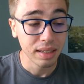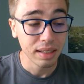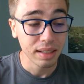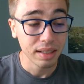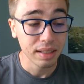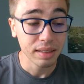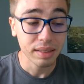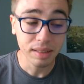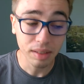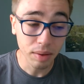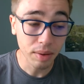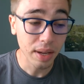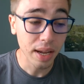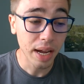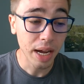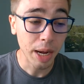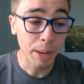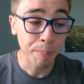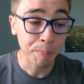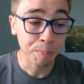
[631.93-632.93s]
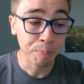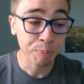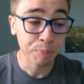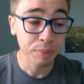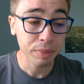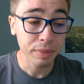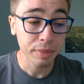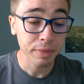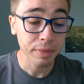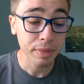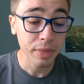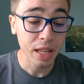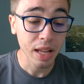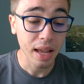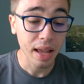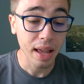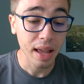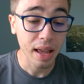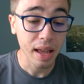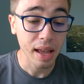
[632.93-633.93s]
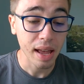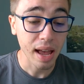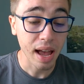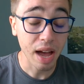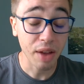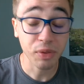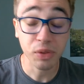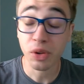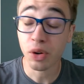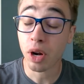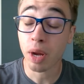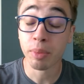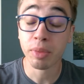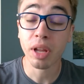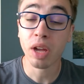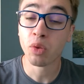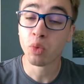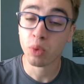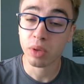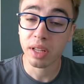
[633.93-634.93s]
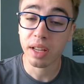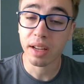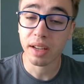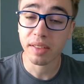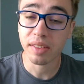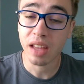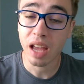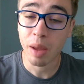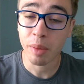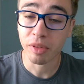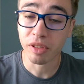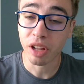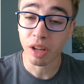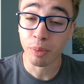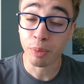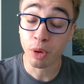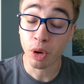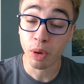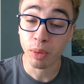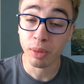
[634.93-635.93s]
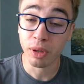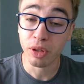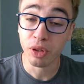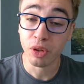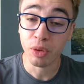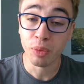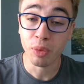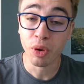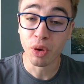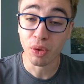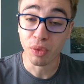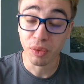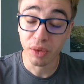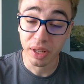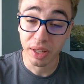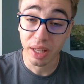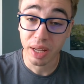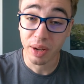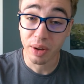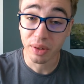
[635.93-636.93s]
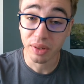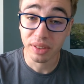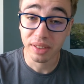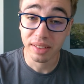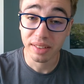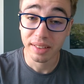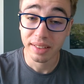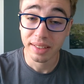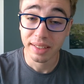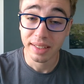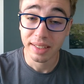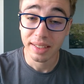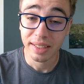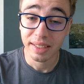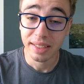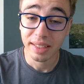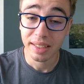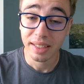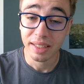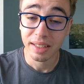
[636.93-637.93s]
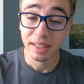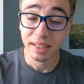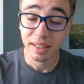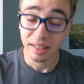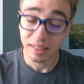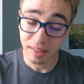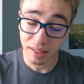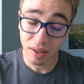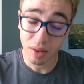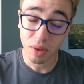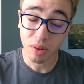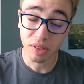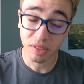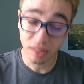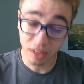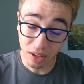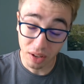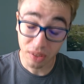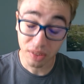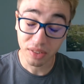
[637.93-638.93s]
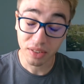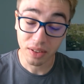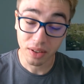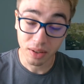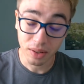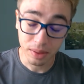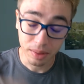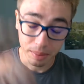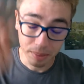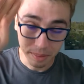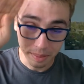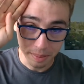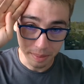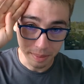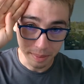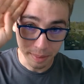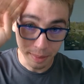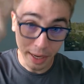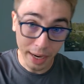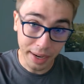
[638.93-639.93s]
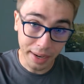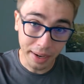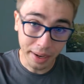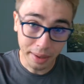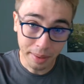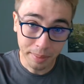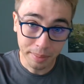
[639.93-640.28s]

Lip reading: So yeah, after I'm done with the exams, I'll probably do more videos. So see you soon. Bye.